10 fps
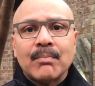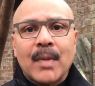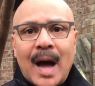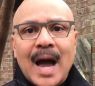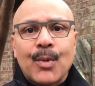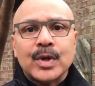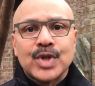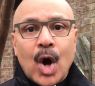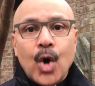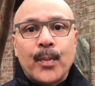I was
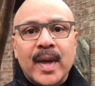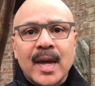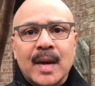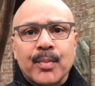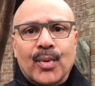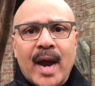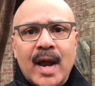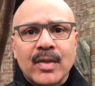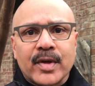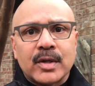hoping and
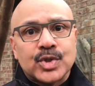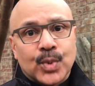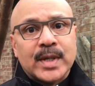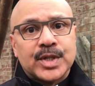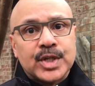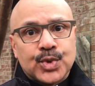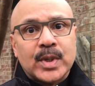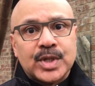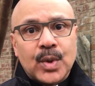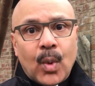praying that
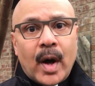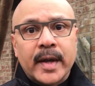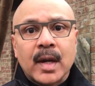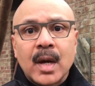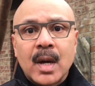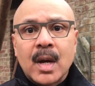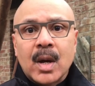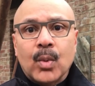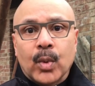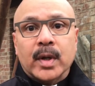2021
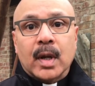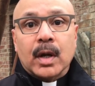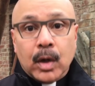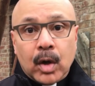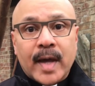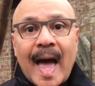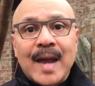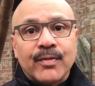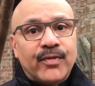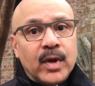would look
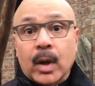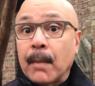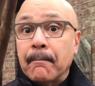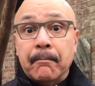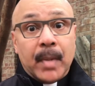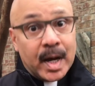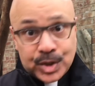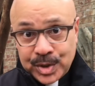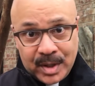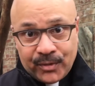and feel
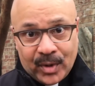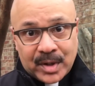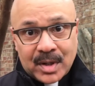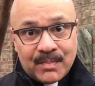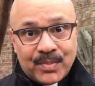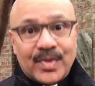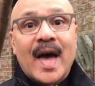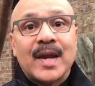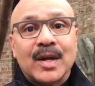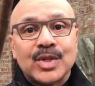much different
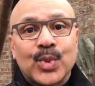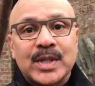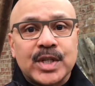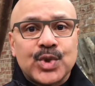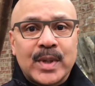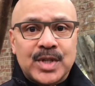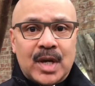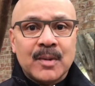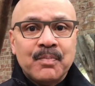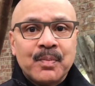than
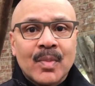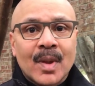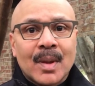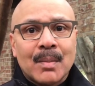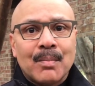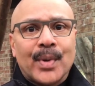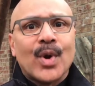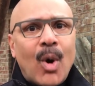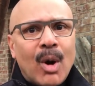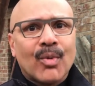2020. But
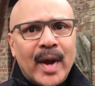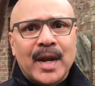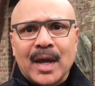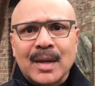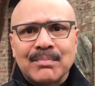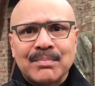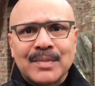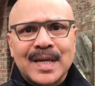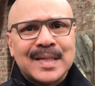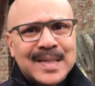already,
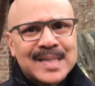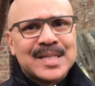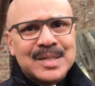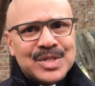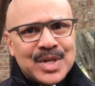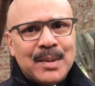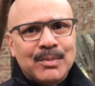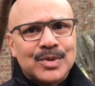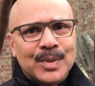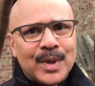it doesn't
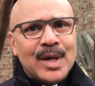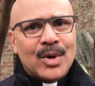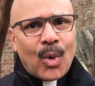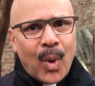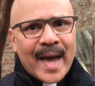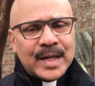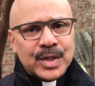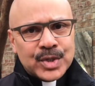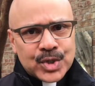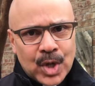seem to be quite
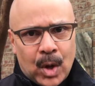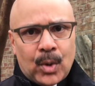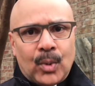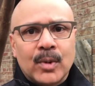so.